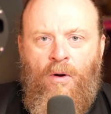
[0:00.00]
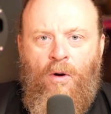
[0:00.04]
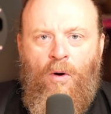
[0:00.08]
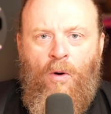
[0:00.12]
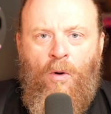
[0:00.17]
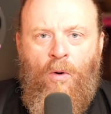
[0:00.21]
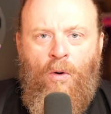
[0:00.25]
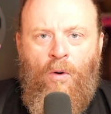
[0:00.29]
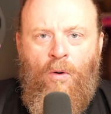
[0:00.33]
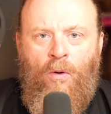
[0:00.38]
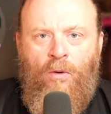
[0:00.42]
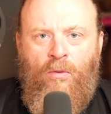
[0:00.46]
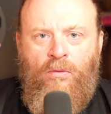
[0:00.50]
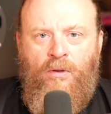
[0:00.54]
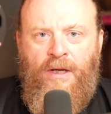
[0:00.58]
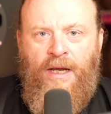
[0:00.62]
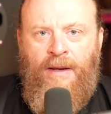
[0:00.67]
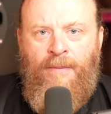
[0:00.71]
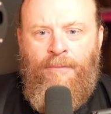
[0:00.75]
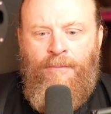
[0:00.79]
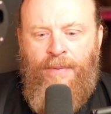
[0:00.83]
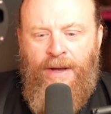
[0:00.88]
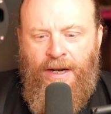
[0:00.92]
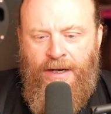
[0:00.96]
all
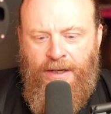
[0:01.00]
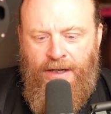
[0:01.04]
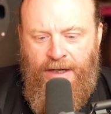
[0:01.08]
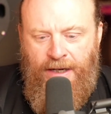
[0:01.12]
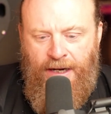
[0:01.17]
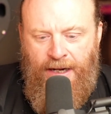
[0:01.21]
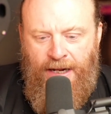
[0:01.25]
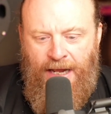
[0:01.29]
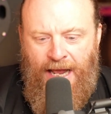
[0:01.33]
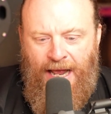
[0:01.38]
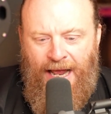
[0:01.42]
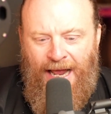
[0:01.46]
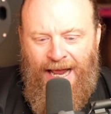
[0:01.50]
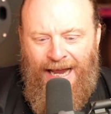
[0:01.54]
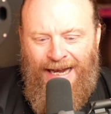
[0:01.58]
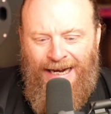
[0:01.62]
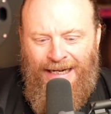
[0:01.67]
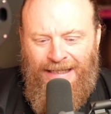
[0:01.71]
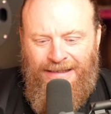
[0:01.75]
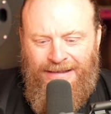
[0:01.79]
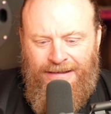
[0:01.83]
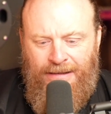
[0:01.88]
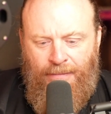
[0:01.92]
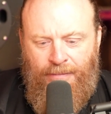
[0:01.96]
embedded in a
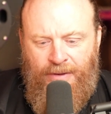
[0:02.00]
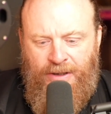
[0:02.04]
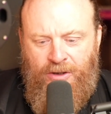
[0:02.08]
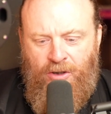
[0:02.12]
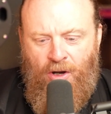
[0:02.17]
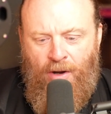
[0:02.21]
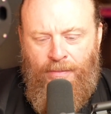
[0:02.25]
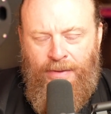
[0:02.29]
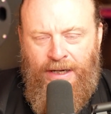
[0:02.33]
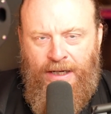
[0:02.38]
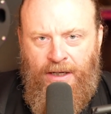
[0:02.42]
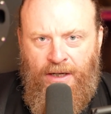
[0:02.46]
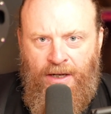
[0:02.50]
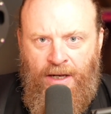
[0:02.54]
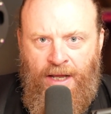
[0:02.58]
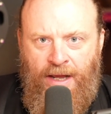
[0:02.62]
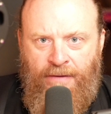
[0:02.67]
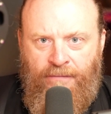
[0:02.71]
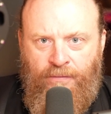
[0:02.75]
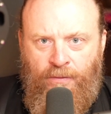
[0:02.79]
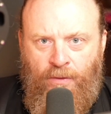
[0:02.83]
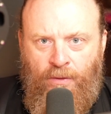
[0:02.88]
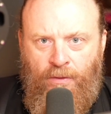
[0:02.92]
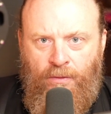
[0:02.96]
subatomic
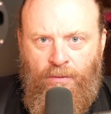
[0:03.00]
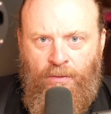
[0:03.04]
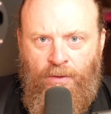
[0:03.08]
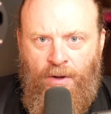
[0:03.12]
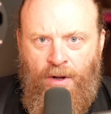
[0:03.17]
level,